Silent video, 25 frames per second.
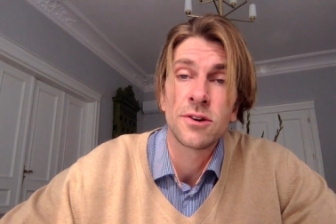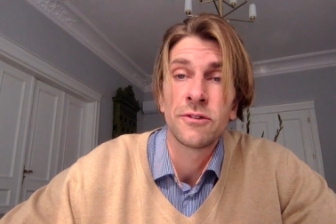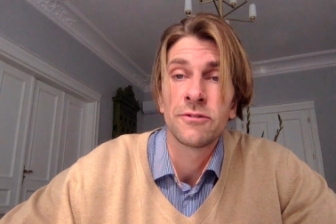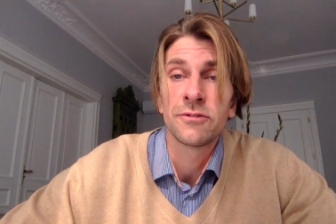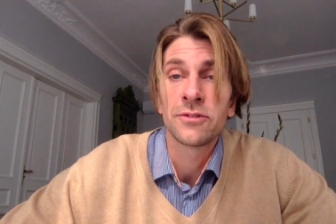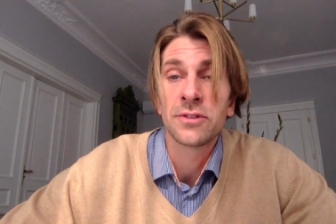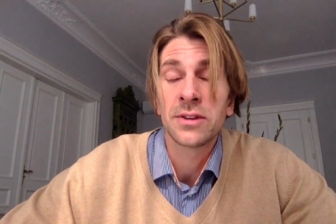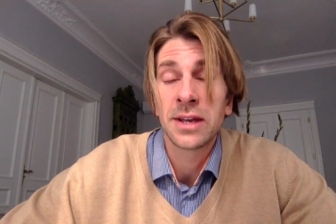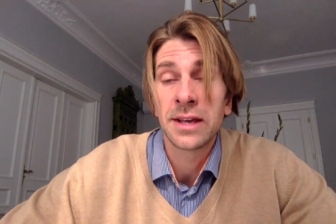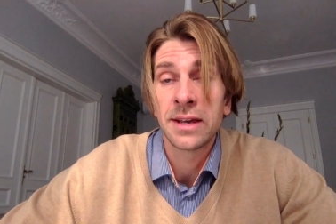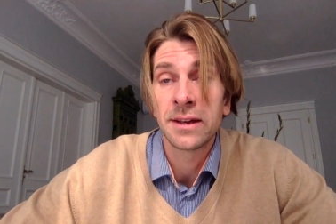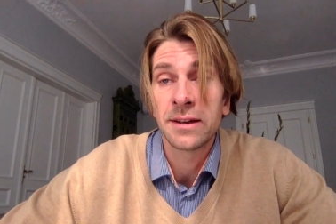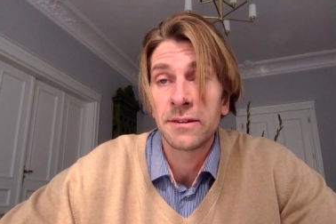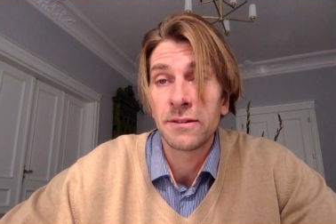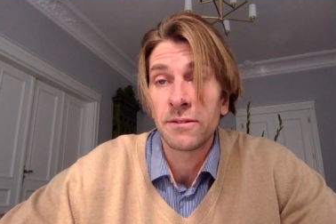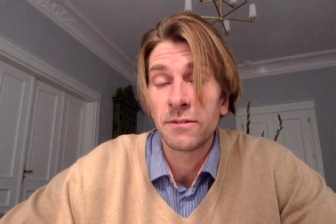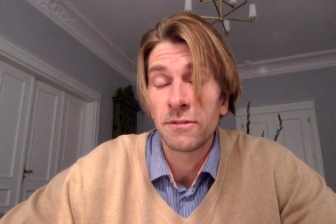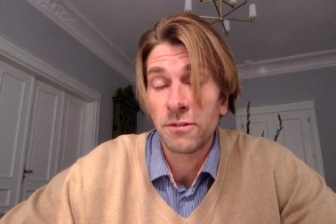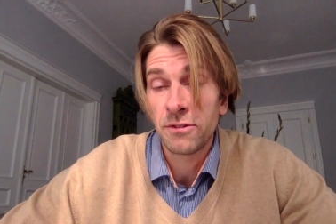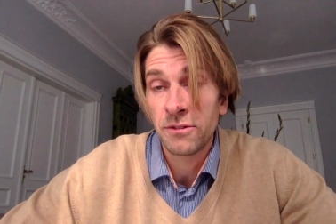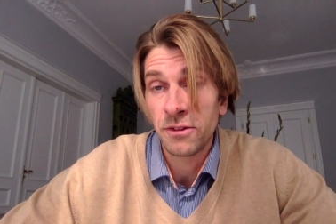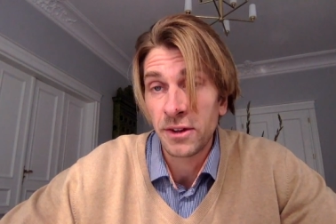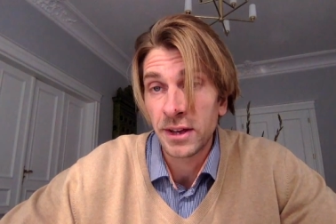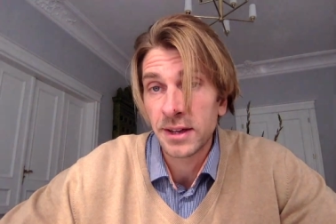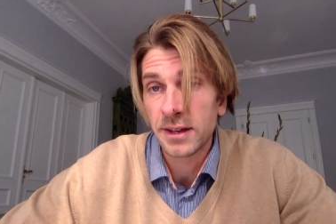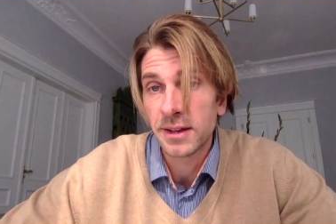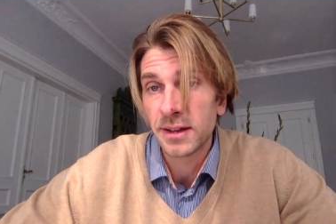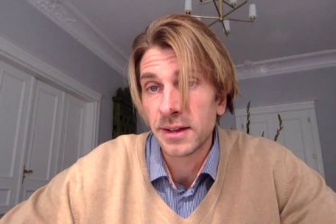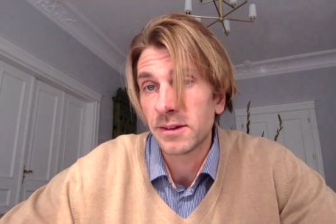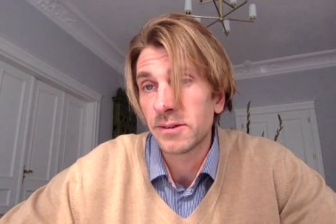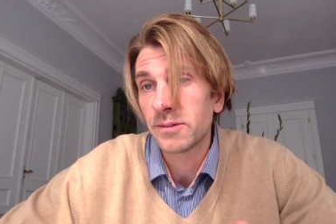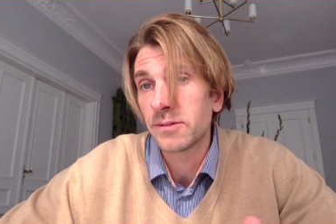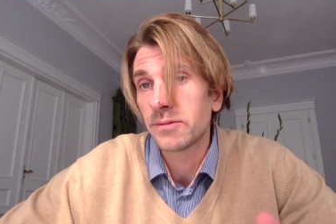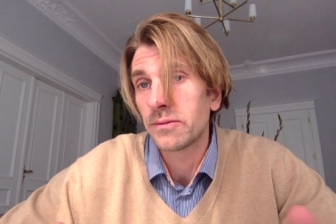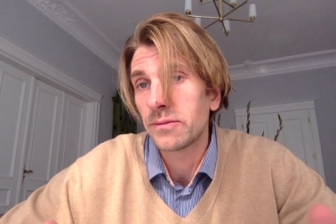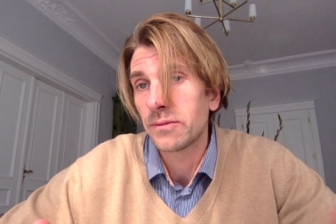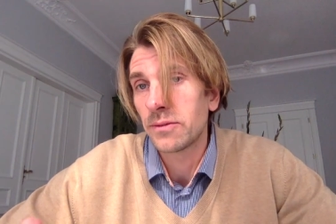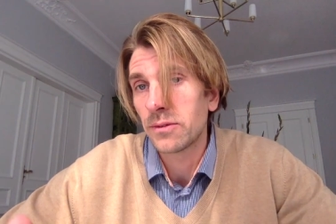of thinking
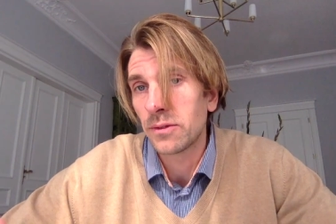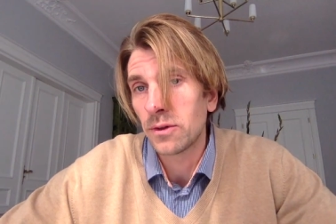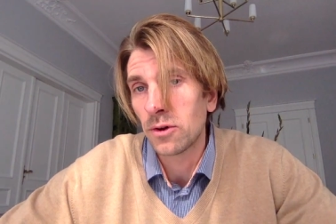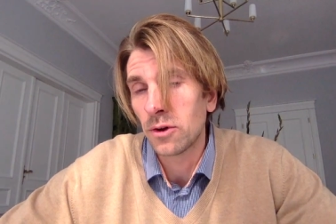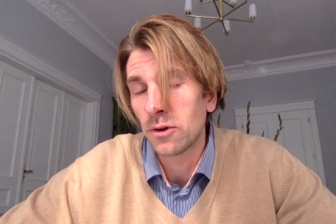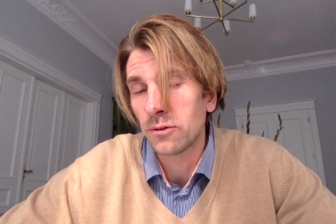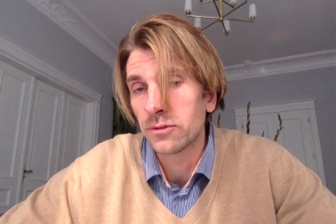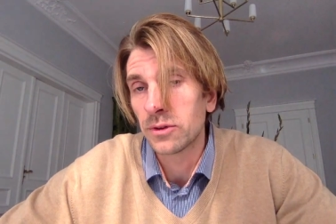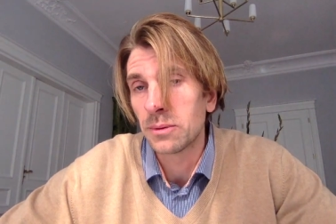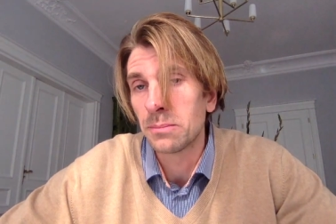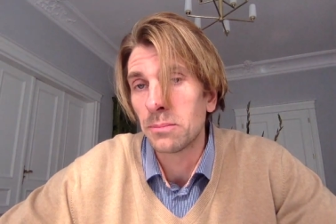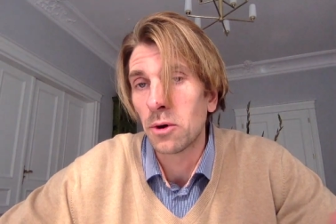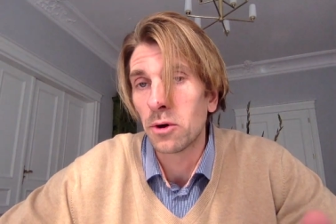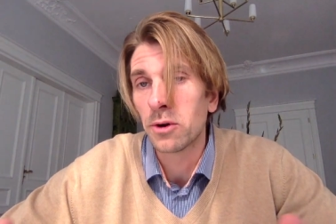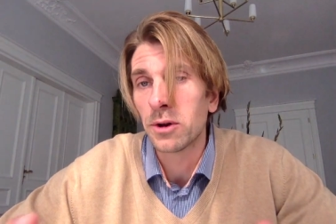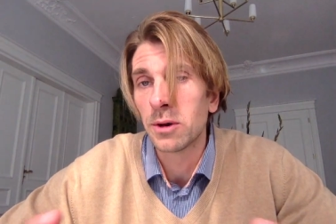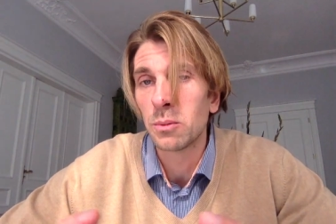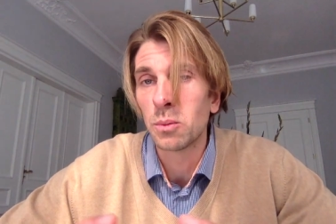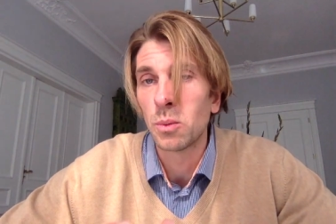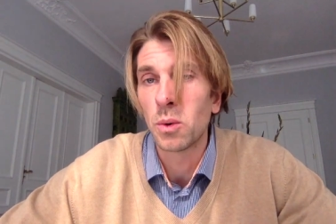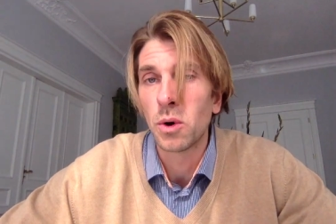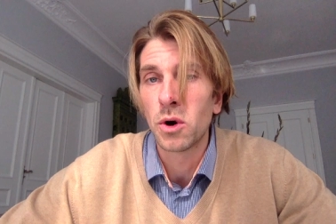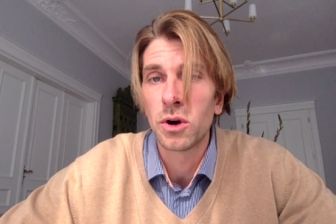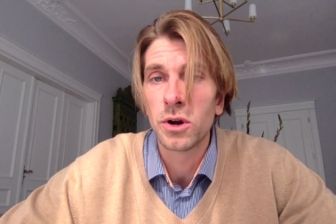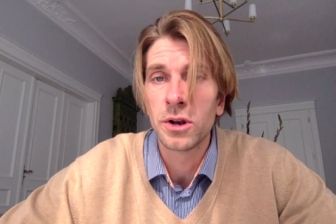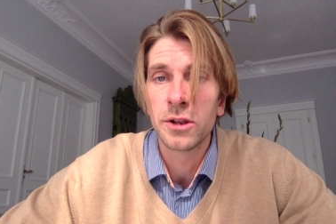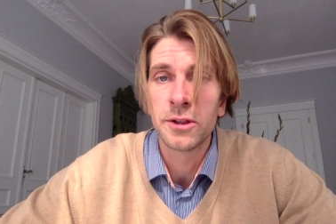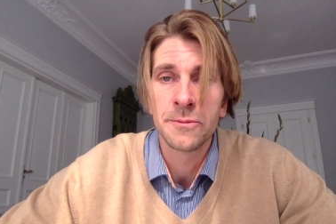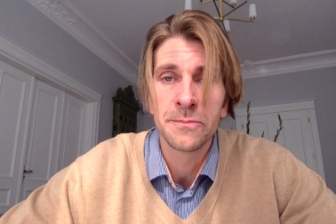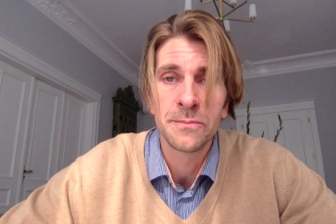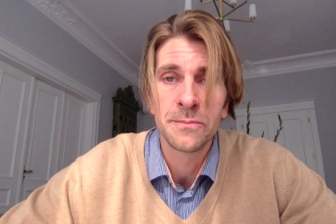of the modern world.